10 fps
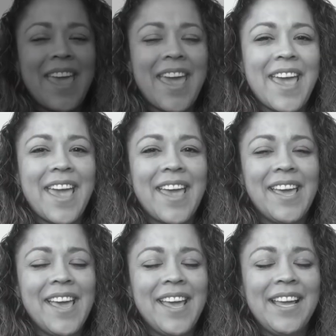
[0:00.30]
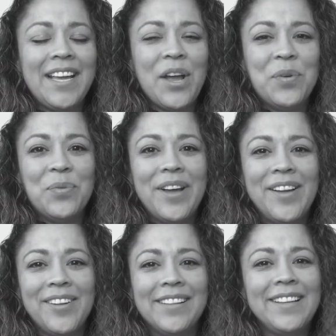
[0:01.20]
Hey.
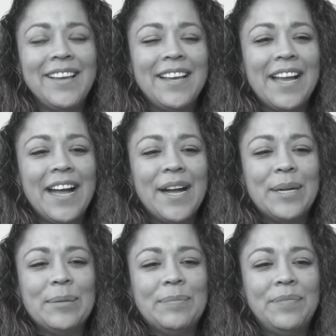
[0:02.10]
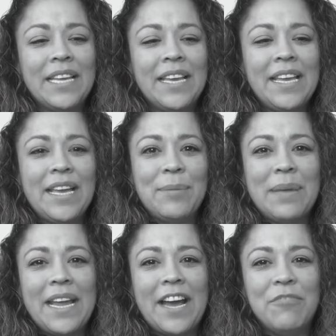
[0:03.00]
Well,
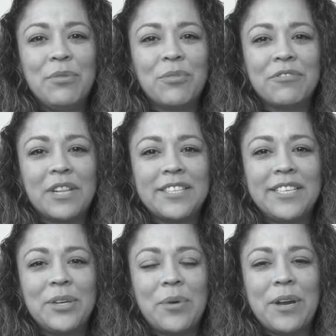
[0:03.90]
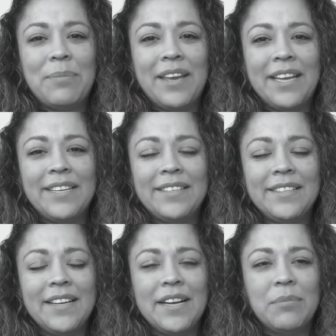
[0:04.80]
man, I've been reflecting quite a bit.
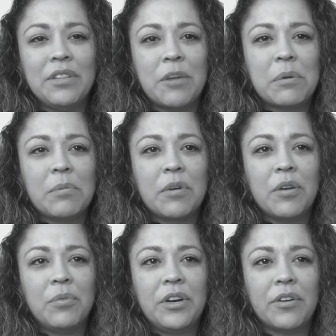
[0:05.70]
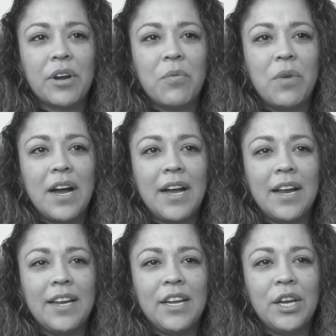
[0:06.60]
A lot of people are probably wondering
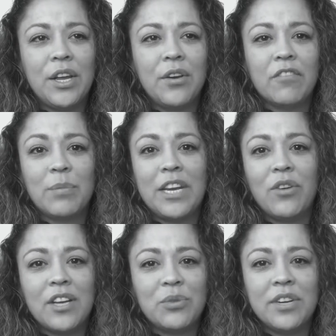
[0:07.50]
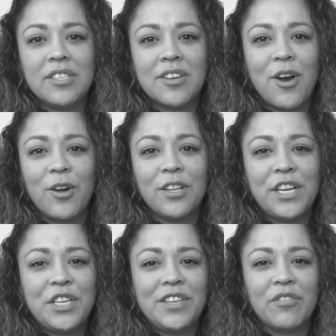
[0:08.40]
why, everybody graduates
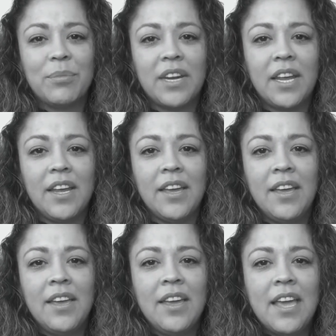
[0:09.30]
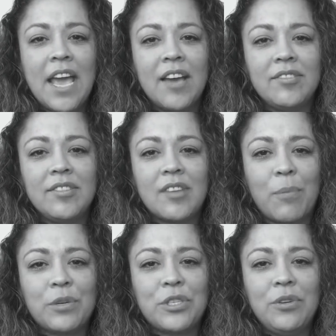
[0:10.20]
college, everybody has these
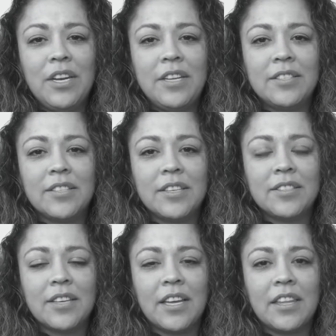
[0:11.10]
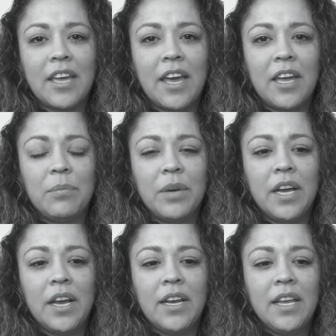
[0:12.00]
opportunities and things like that.
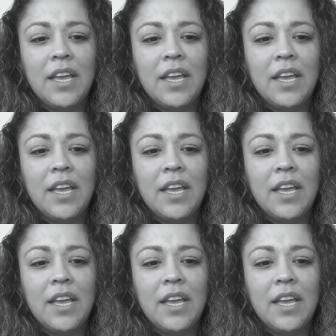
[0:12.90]
But